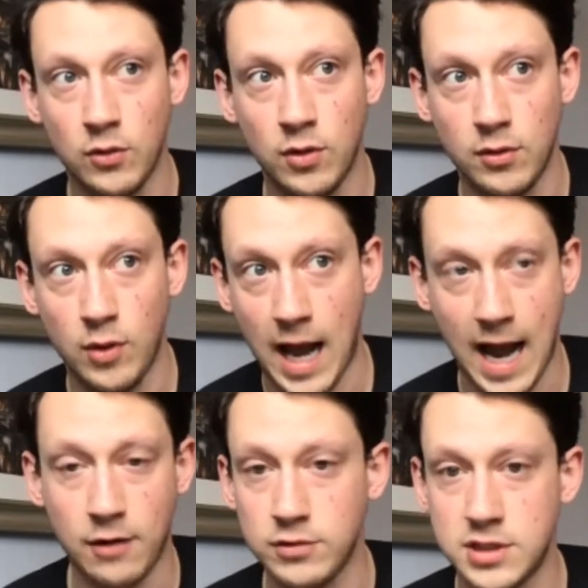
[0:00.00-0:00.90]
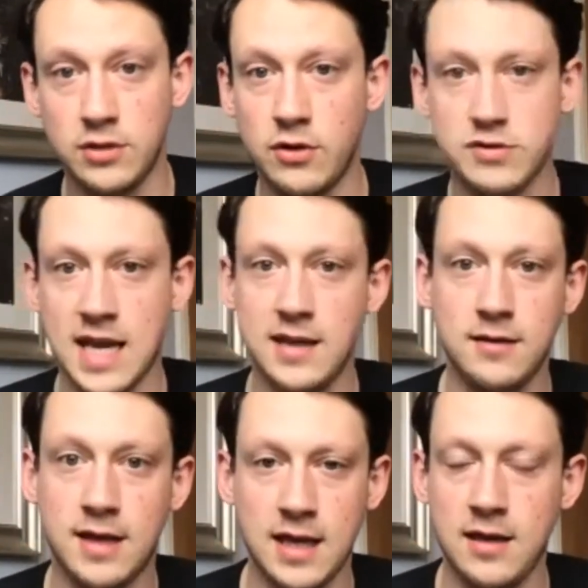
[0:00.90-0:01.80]
how to do those 8
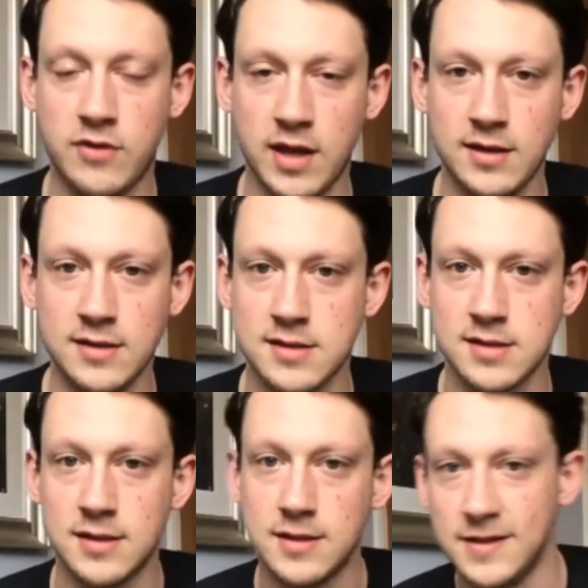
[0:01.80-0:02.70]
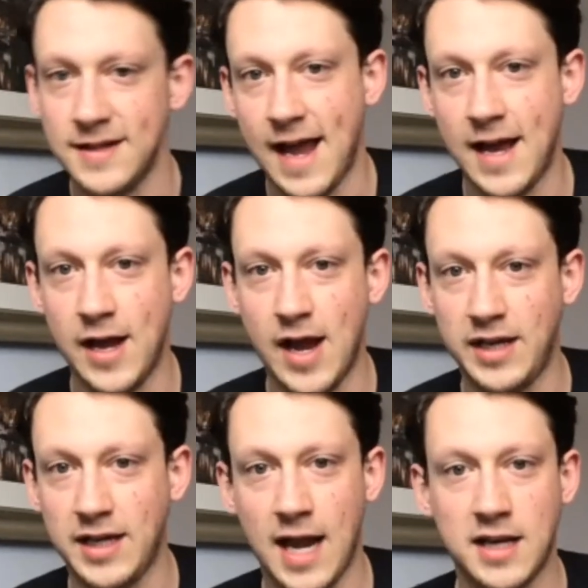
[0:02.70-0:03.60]
key things. And you
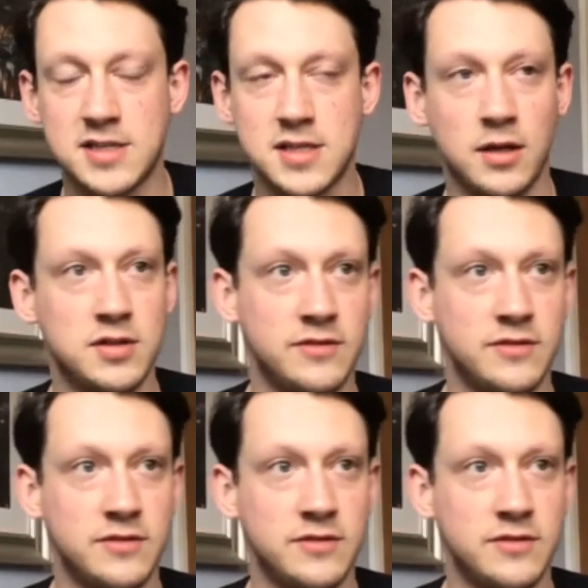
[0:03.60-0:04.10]
get an exclusive